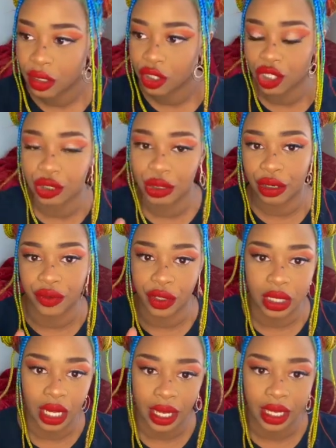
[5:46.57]
2 different
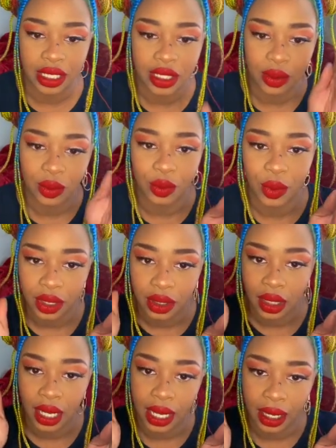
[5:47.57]
days, one
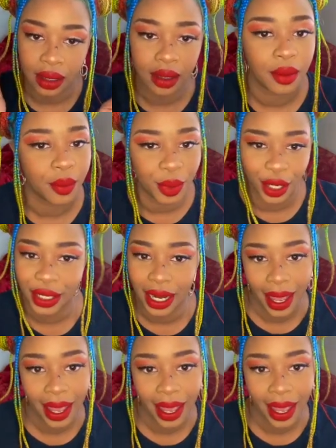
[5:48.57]
hand per day.